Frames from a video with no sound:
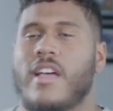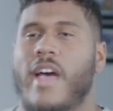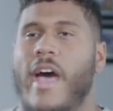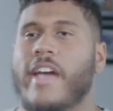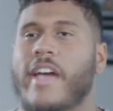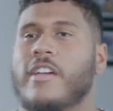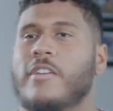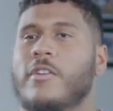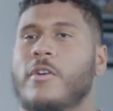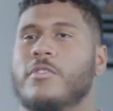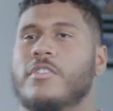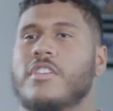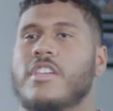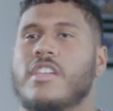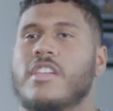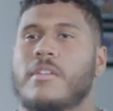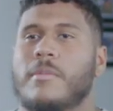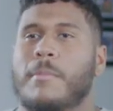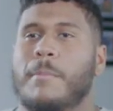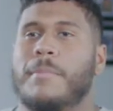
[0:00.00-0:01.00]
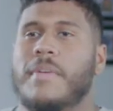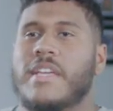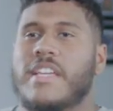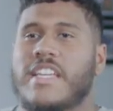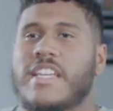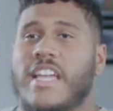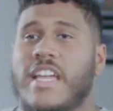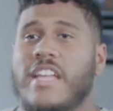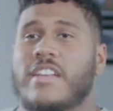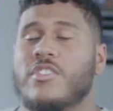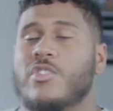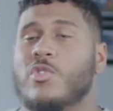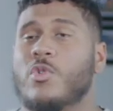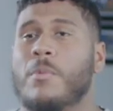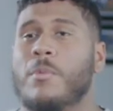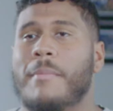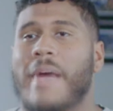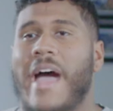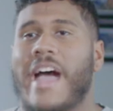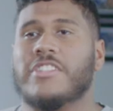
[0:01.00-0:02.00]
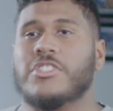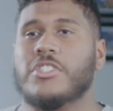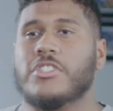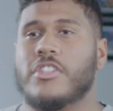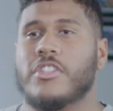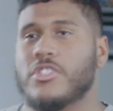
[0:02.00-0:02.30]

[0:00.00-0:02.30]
I can only begin to imagine